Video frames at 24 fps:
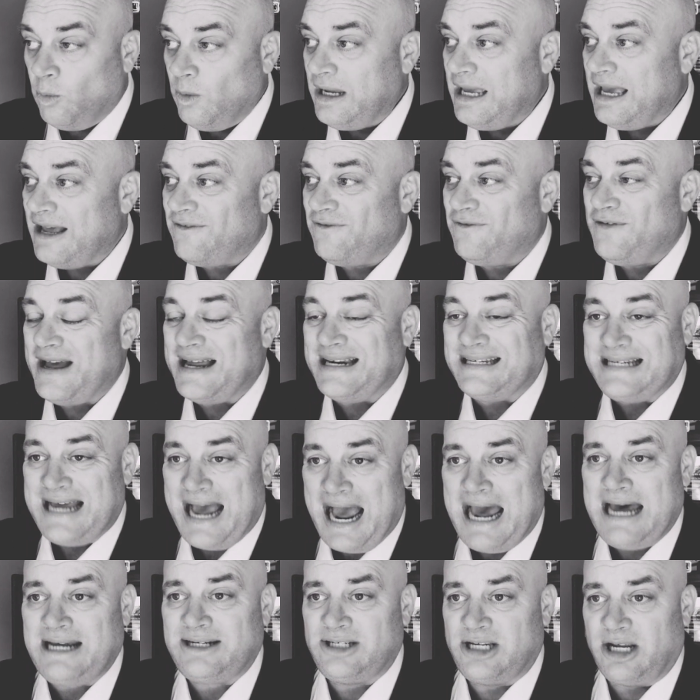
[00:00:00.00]
We get
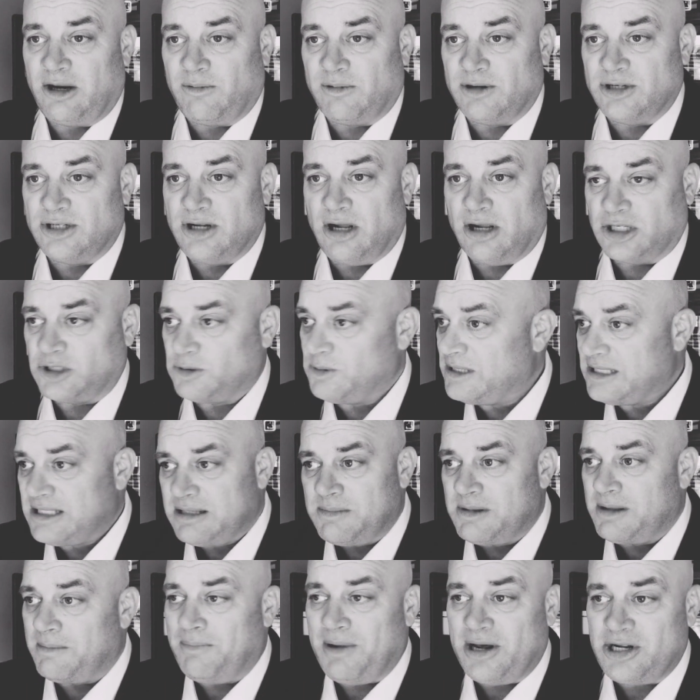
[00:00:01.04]
fantastic results. We get
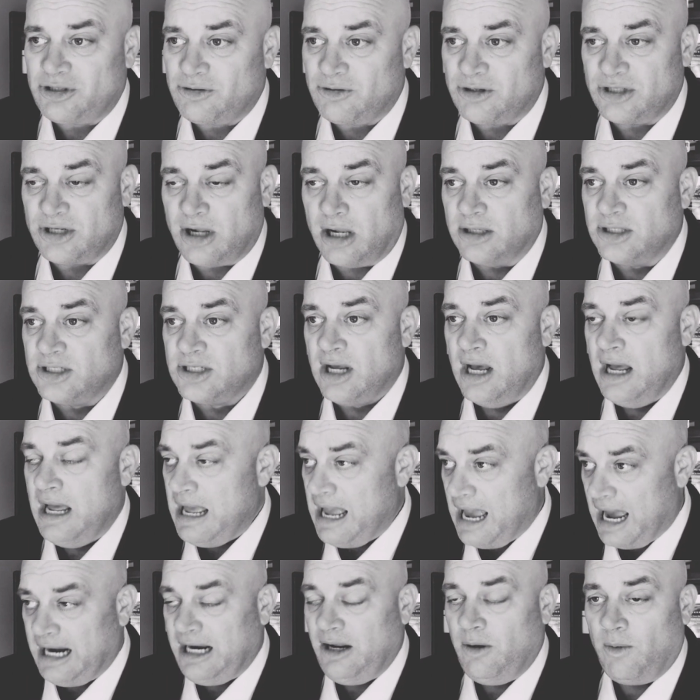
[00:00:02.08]
some of the best results
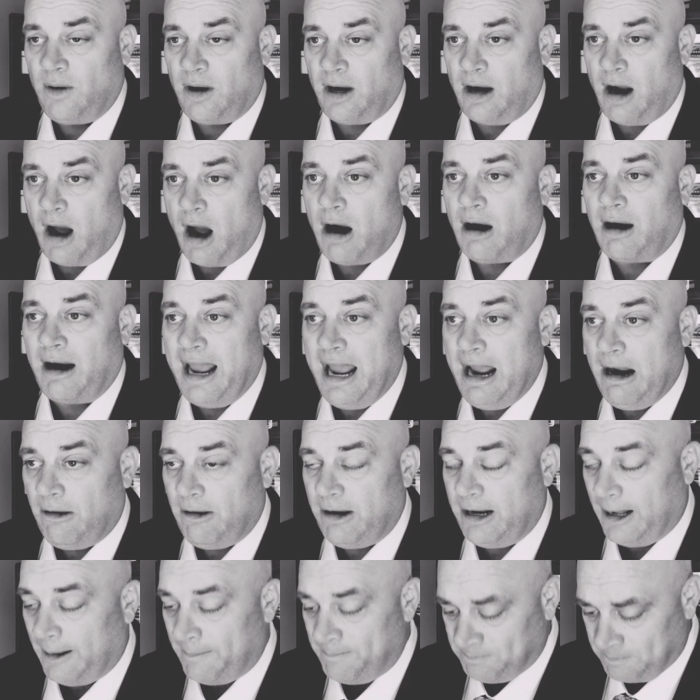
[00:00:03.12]
anywhere in our
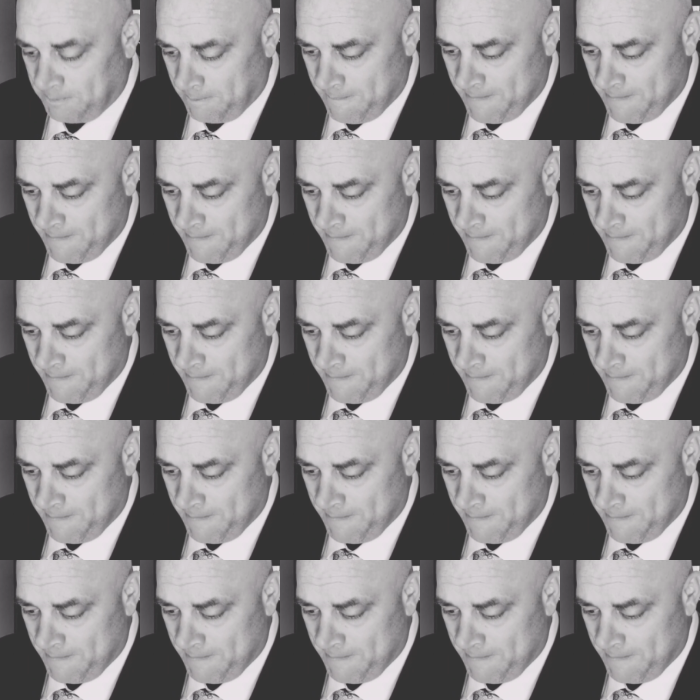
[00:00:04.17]
area.